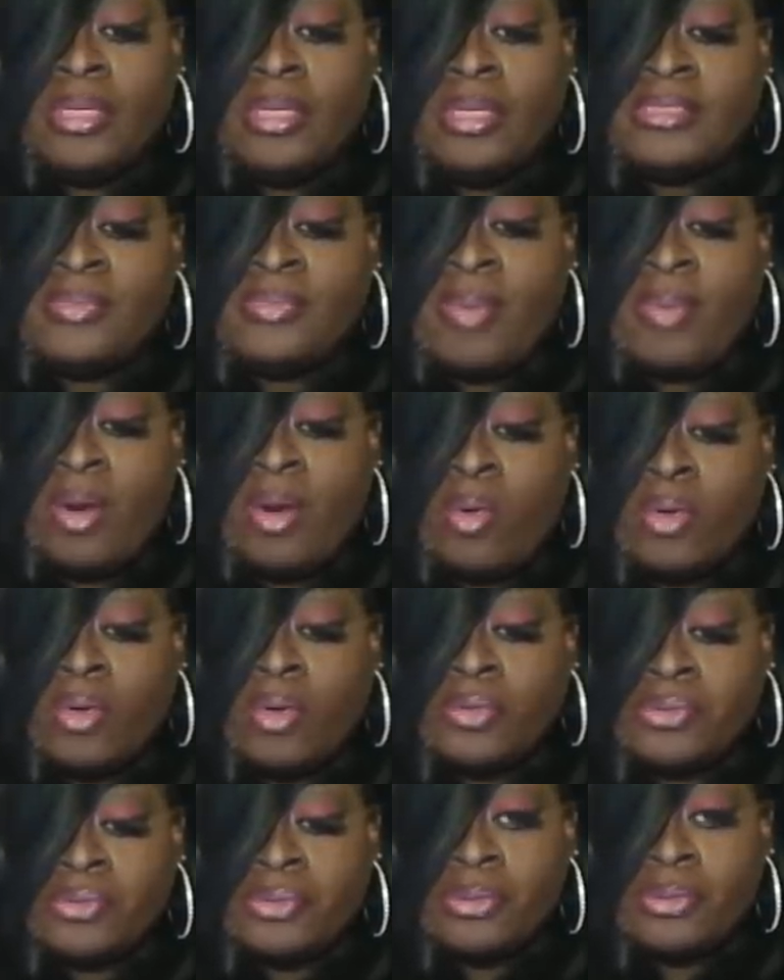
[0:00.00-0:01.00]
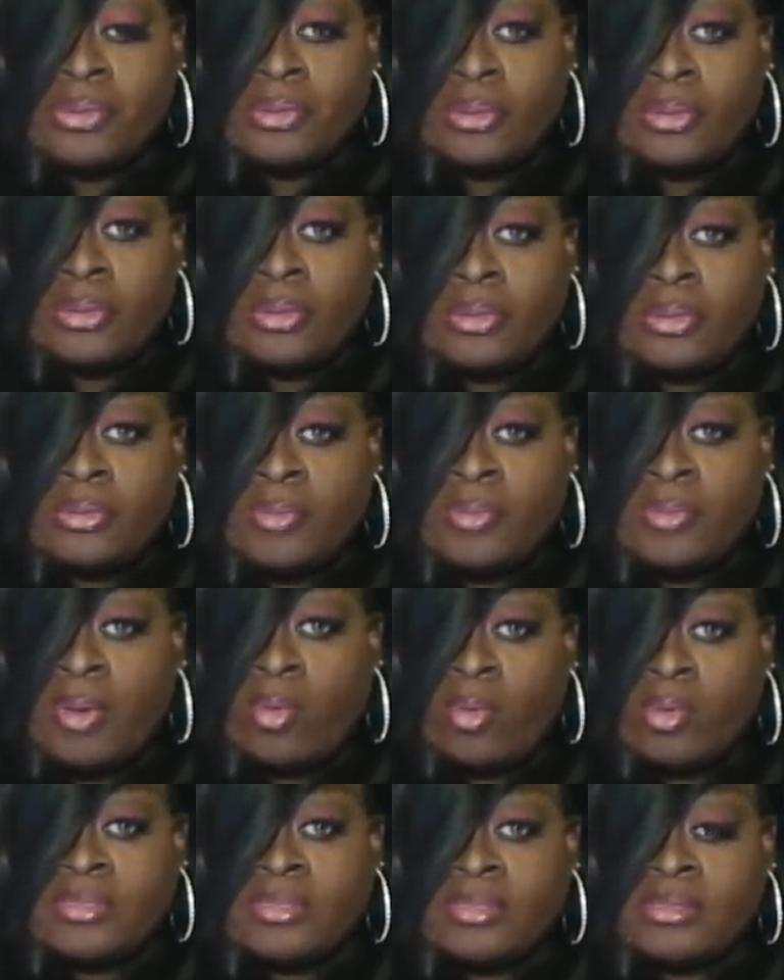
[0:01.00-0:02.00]
It's about a horse. It's about
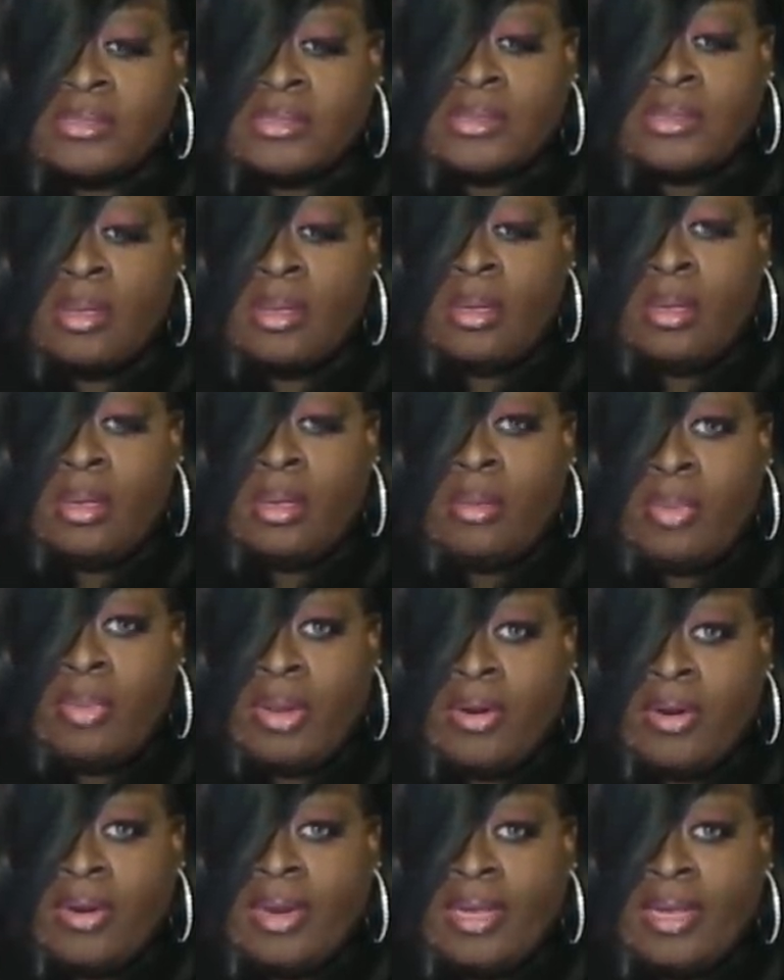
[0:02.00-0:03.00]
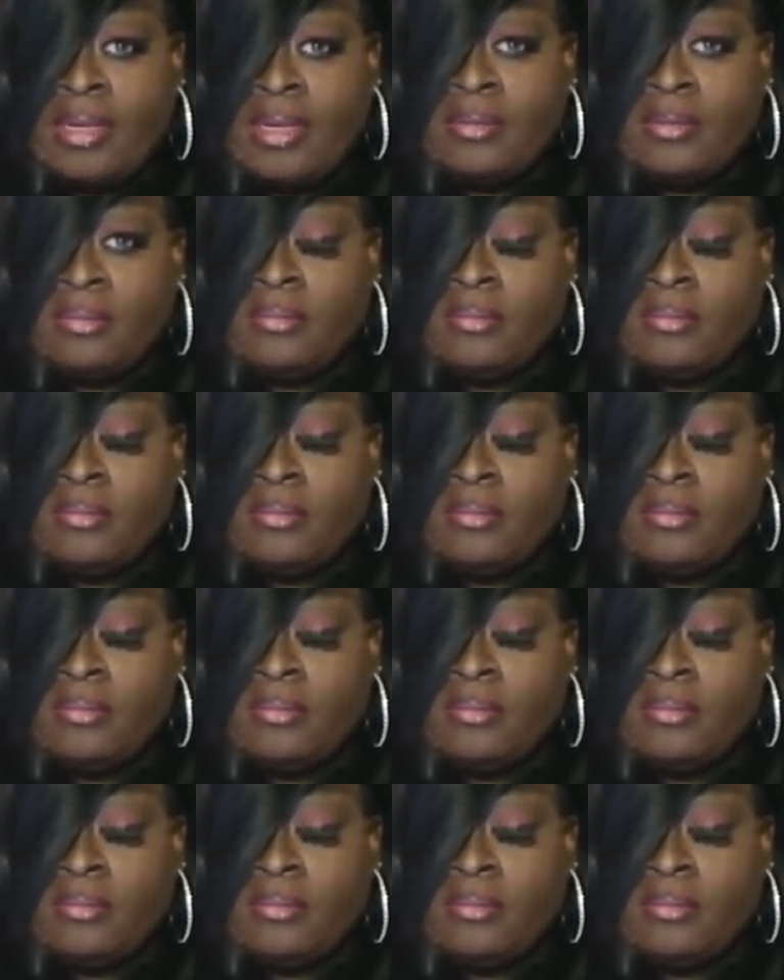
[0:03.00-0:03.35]
horses. Period.